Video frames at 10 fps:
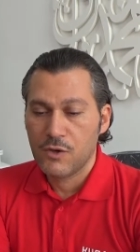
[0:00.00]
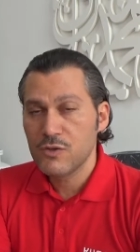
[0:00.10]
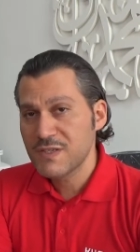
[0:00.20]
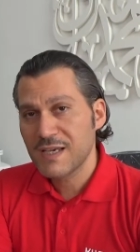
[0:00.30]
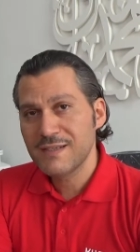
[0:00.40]

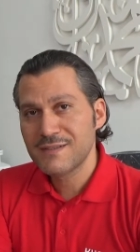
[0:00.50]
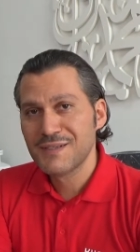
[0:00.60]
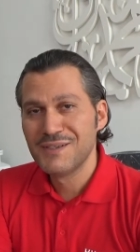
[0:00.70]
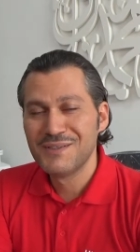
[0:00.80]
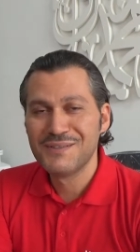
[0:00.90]
On site,
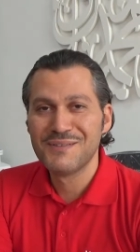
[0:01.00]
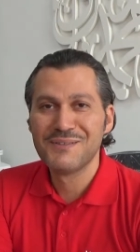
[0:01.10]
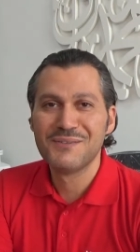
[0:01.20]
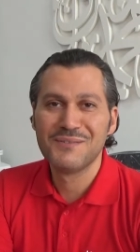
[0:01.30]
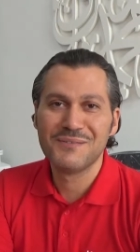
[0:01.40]

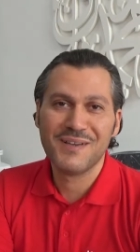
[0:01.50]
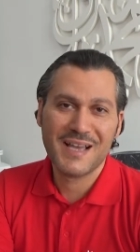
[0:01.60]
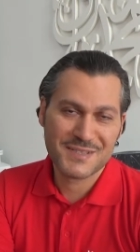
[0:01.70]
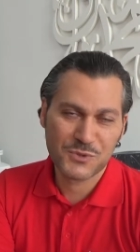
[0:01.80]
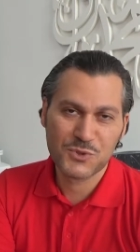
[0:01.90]

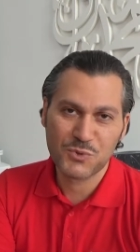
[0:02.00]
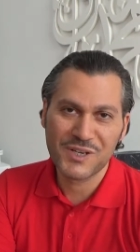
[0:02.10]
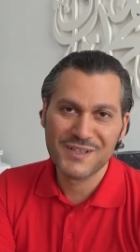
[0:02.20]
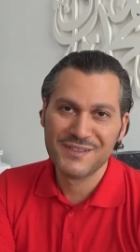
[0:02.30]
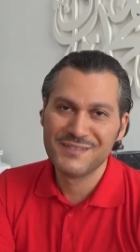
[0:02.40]
as
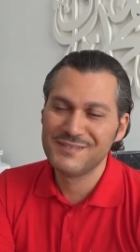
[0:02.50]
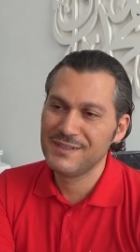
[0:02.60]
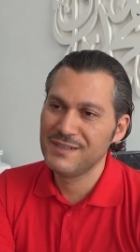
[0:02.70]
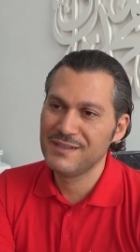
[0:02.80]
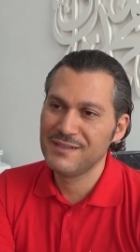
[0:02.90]
usual,
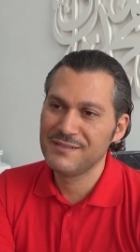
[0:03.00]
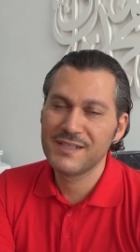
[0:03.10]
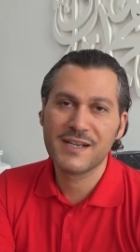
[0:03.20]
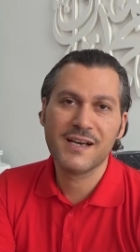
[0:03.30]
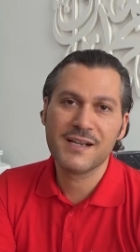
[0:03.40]
uh,
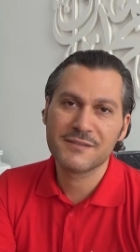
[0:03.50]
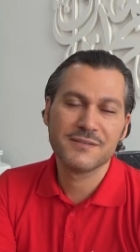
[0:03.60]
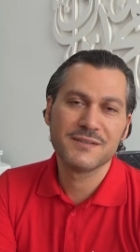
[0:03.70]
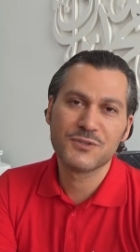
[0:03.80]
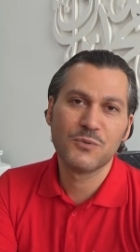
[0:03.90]
there
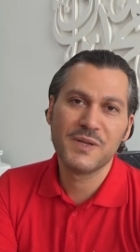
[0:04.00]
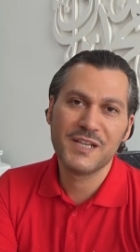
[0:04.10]
are so